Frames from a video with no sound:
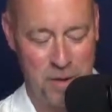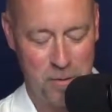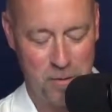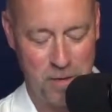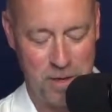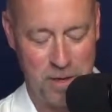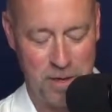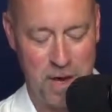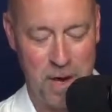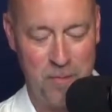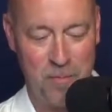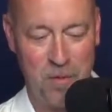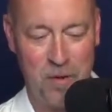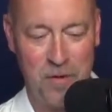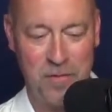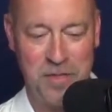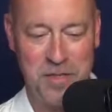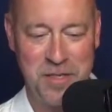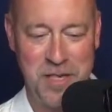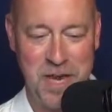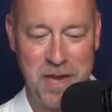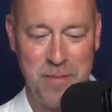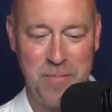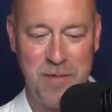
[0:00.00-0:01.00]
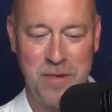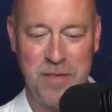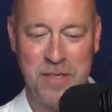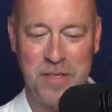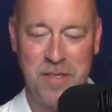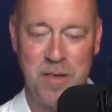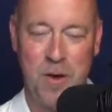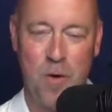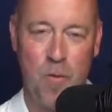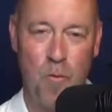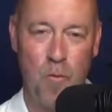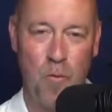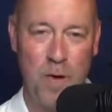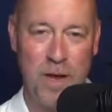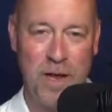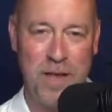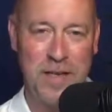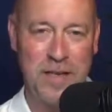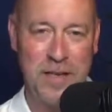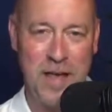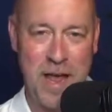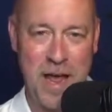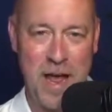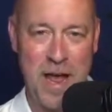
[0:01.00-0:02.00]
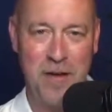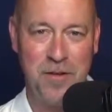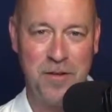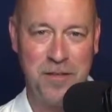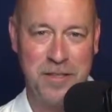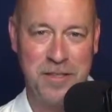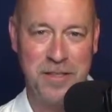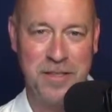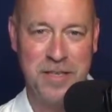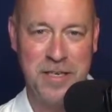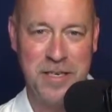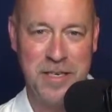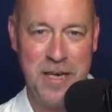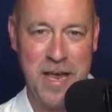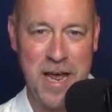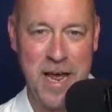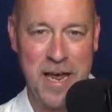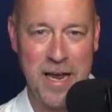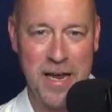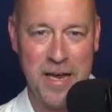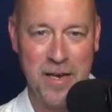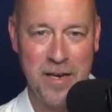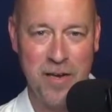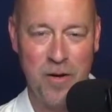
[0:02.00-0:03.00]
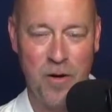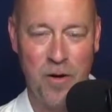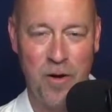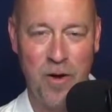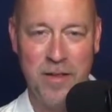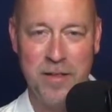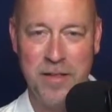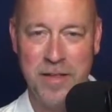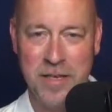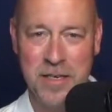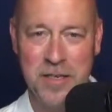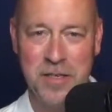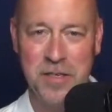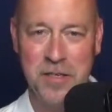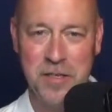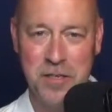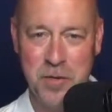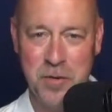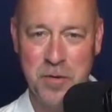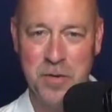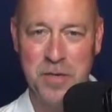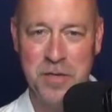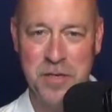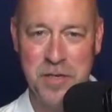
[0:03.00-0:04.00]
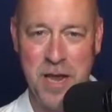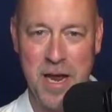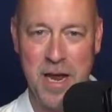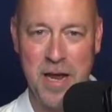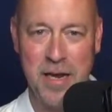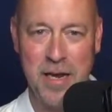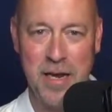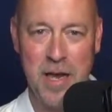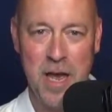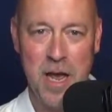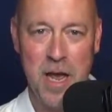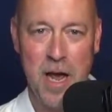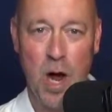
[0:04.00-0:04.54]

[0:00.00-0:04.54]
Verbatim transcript: Well, a number of statements went out today on this Tuesday